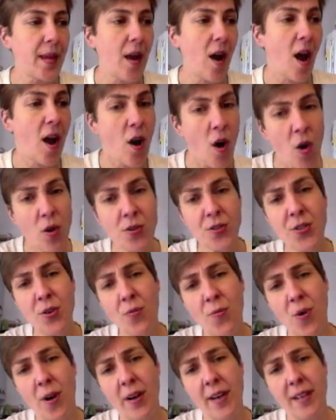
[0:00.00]
I also
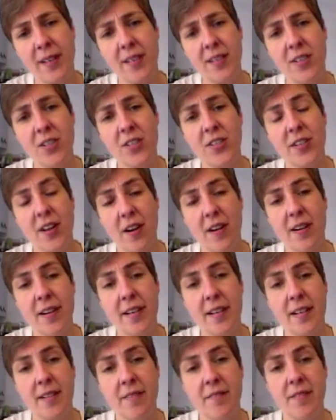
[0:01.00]
wanted to just
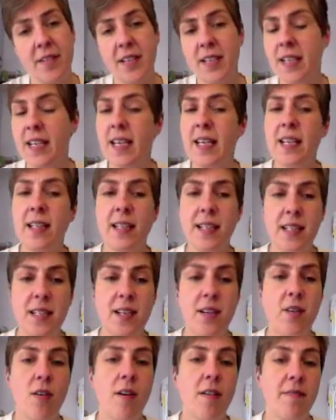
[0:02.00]
kind of because he
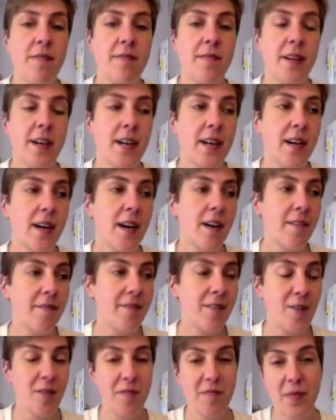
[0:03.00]
listed off uh, a
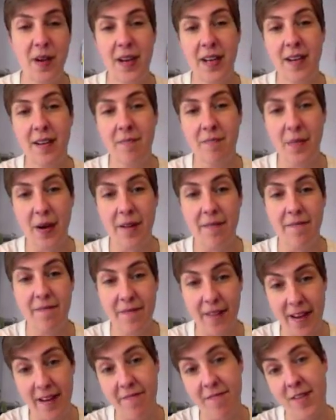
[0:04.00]
few of my my
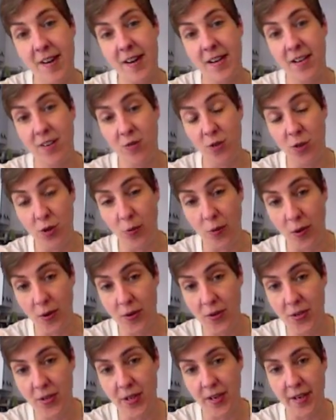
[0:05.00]
favorite
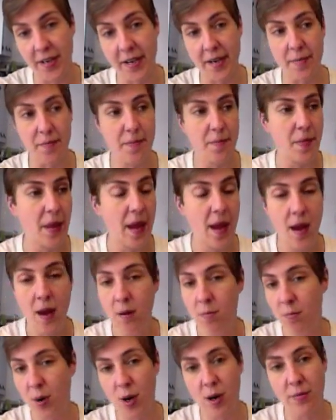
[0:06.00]
YouTubers: uh,
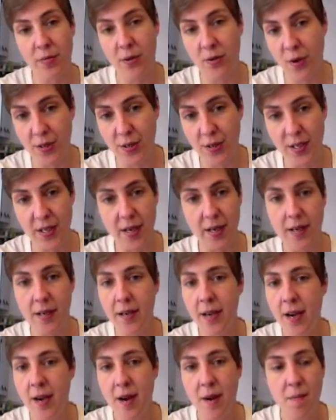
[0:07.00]
Barbarossa,
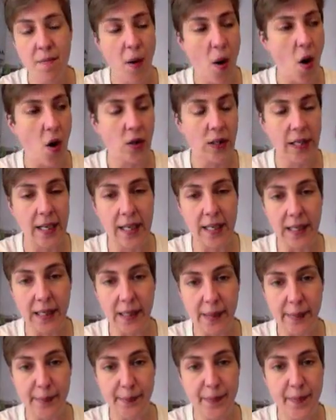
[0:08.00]
Paul
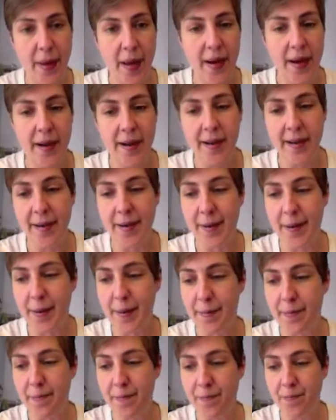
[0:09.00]
Elam,
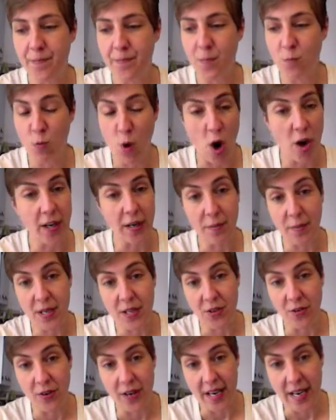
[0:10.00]
um, Rock and
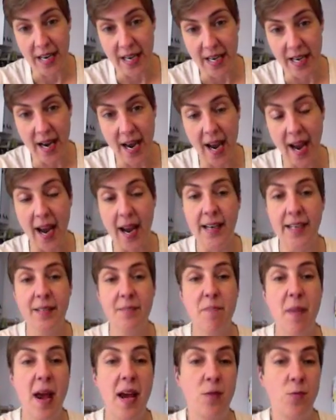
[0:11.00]
Mystery,
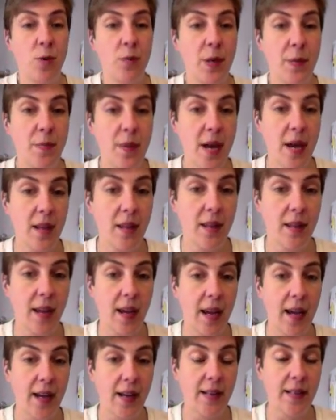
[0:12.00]
and Man Woman Myth,
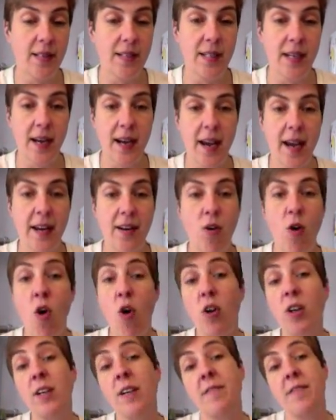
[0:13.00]
and uh, and
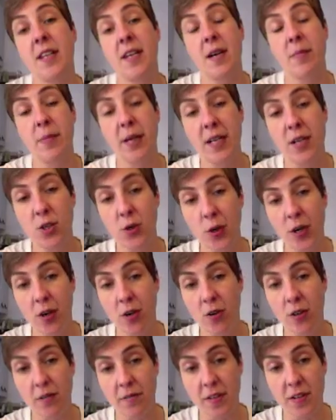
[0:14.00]
all of them. I enjoy
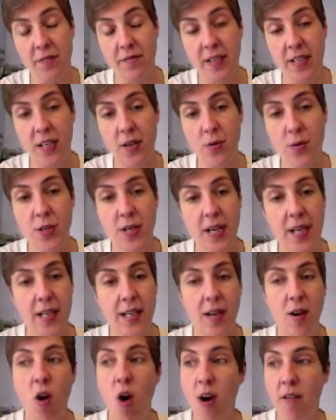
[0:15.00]
all of their videos,
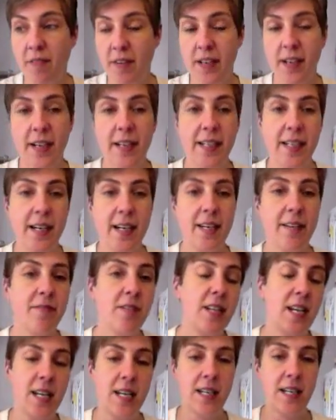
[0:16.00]
and often I kind
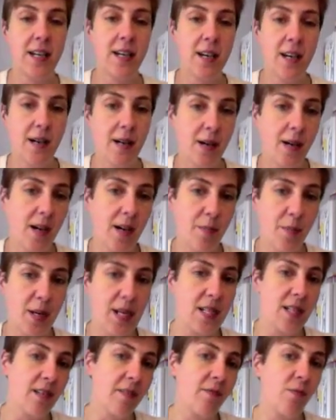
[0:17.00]
of take a, a
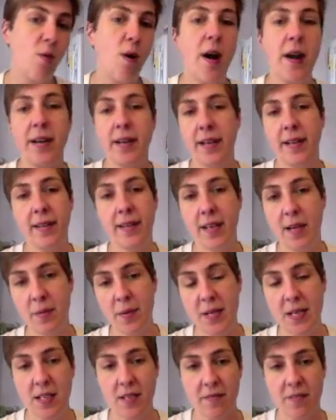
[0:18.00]
piece of one and then a
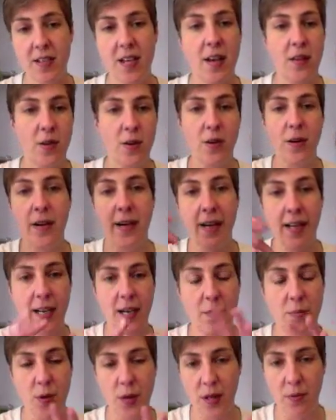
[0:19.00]
piece of the other, and I
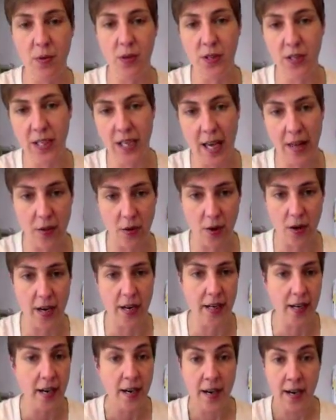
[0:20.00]
kind of put them all together
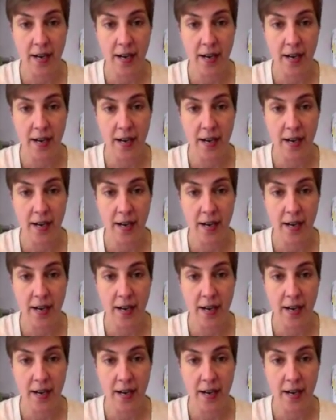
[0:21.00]
and